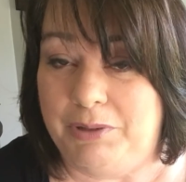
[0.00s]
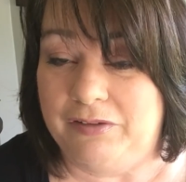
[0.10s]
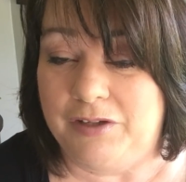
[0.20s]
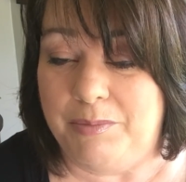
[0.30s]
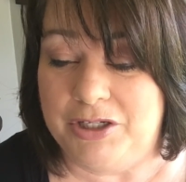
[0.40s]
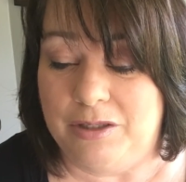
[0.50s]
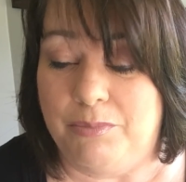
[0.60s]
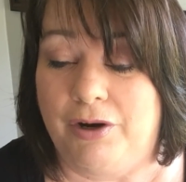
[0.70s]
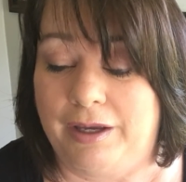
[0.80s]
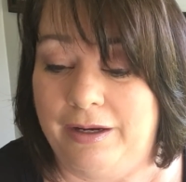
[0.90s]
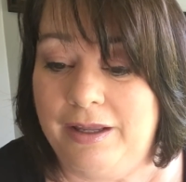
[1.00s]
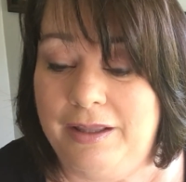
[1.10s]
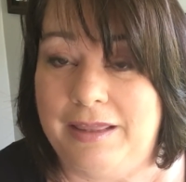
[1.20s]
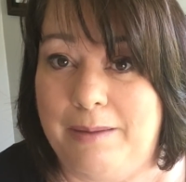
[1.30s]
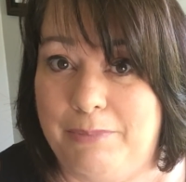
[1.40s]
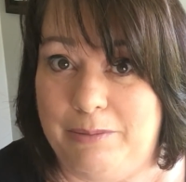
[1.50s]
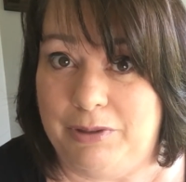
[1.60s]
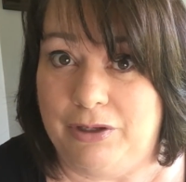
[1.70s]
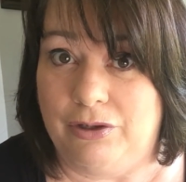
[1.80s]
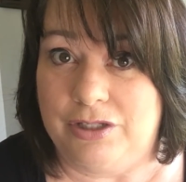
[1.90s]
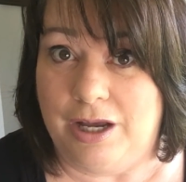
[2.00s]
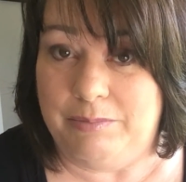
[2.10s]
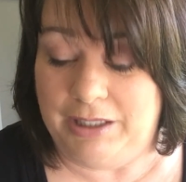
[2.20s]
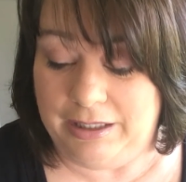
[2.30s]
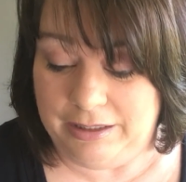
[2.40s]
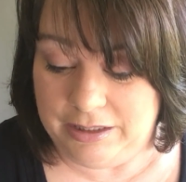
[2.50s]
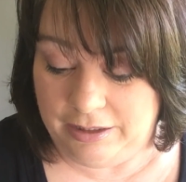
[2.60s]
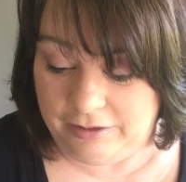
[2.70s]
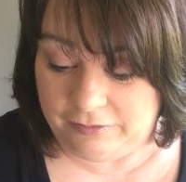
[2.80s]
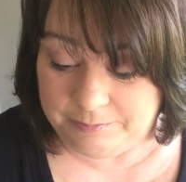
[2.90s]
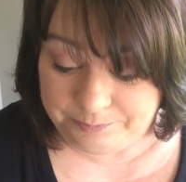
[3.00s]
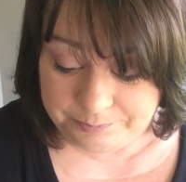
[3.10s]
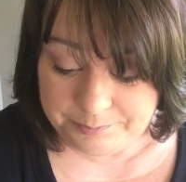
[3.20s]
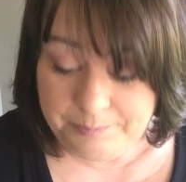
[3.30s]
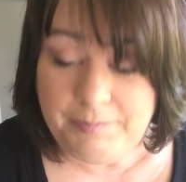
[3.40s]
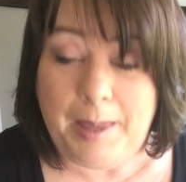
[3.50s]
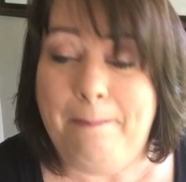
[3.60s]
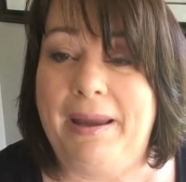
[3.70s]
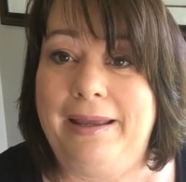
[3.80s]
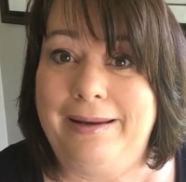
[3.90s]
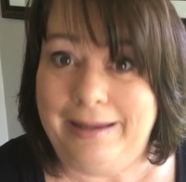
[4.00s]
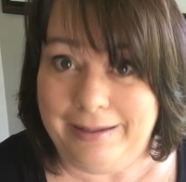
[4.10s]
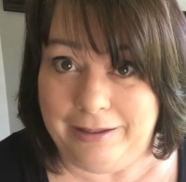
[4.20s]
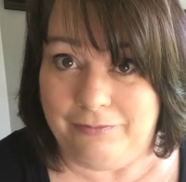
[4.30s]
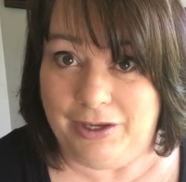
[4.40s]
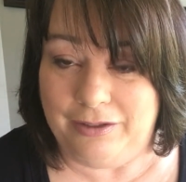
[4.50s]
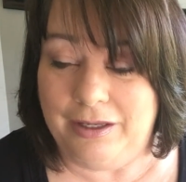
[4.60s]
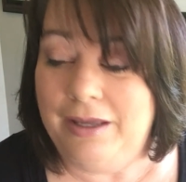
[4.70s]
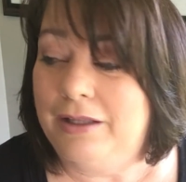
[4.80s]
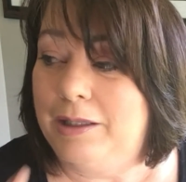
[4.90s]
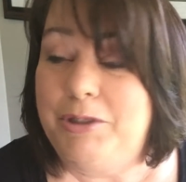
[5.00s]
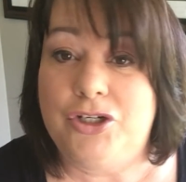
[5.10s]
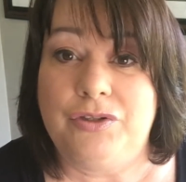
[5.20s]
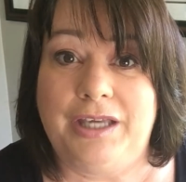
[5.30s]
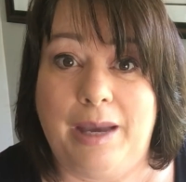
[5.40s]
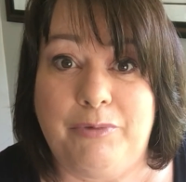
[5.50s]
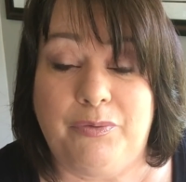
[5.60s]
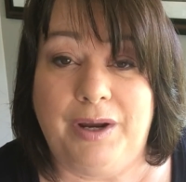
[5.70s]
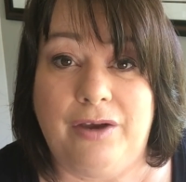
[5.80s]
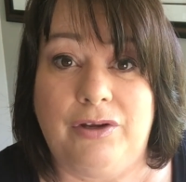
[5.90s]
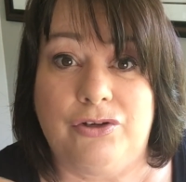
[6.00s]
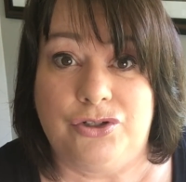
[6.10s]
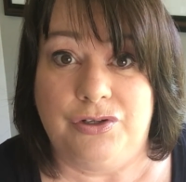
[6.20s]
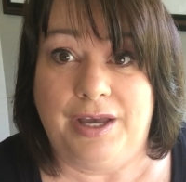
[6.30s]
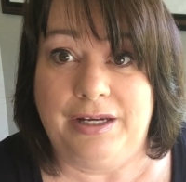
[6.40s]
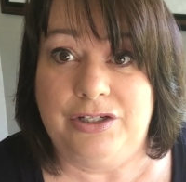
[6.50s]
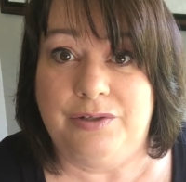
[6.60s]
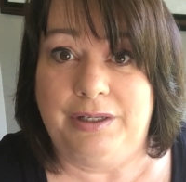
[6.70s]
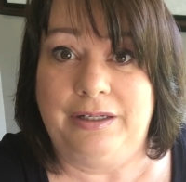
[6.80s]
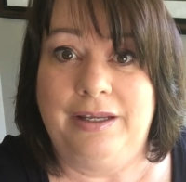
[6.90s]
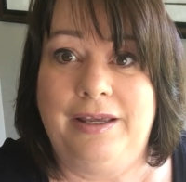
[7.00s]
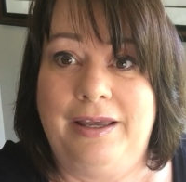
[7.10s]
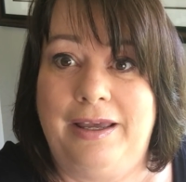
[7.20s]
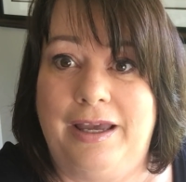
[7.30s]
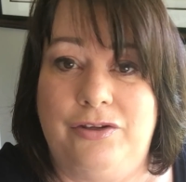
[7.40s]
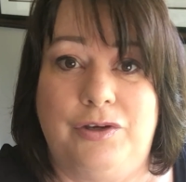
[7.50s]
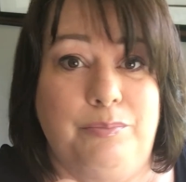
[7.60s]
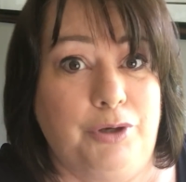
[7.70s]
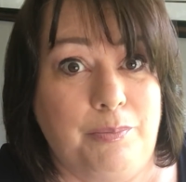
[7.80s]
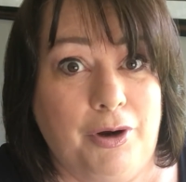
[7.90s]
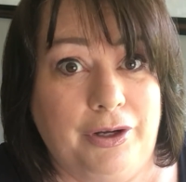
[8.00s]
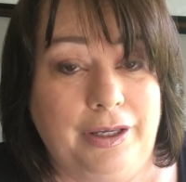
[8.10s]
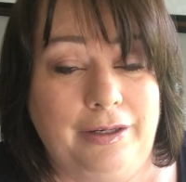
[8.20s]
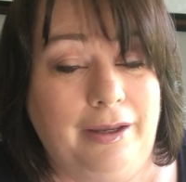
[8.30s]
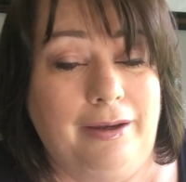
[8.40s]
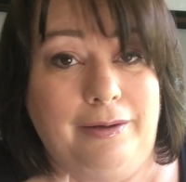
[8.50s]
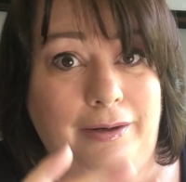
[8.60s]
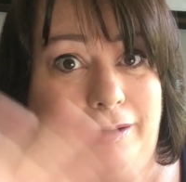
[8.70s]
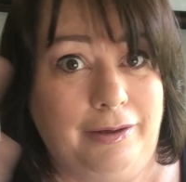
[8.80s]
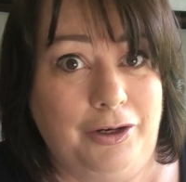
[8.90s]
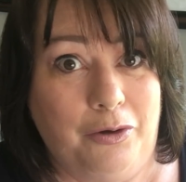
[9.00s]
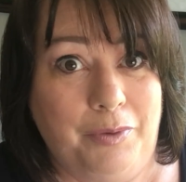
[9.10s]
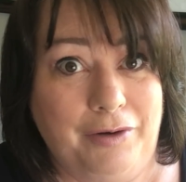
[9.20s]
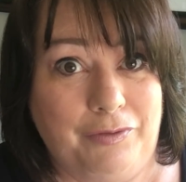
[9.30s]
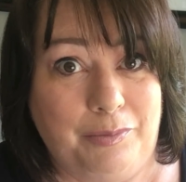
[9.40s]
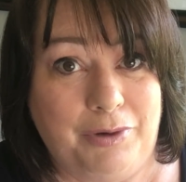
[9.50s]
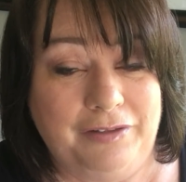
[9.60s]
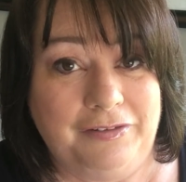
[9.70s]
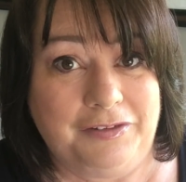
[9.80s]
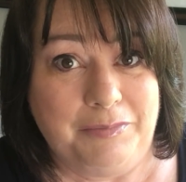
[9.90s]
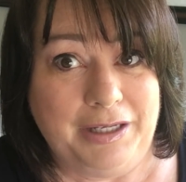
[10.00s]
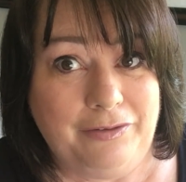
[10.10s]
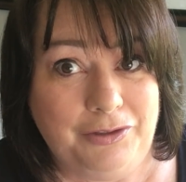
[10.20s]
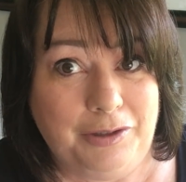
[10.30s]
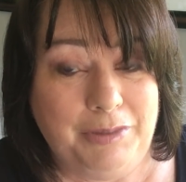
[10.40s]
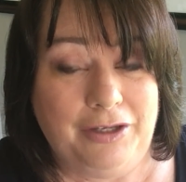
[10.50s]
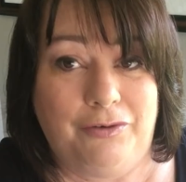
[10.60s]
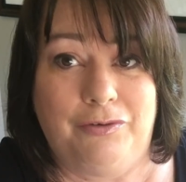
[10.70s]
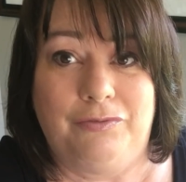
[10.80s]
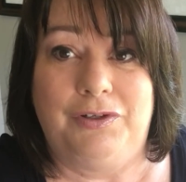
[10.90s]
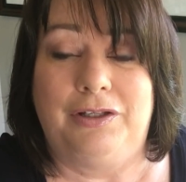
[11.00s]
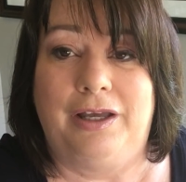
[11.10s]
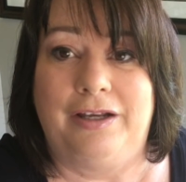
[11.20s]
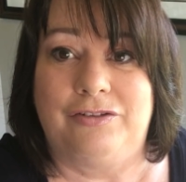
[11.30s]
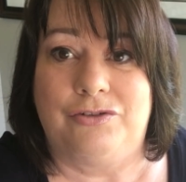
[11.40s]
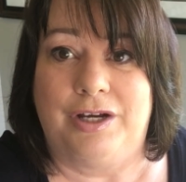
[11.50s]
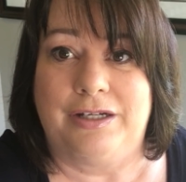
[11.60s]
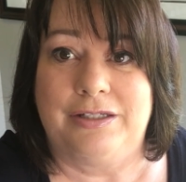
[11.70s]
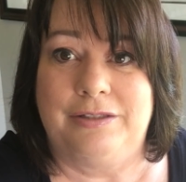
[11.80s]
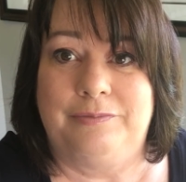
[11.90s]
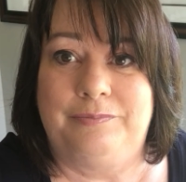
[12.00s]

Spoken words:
beans coming to the market, that might be a good time to get into this. But in any event, let me turn the camera around. I'll show you how to do it, and you can bookmark it, and you know, whenever the prices come down, you can make your own vanilla extract.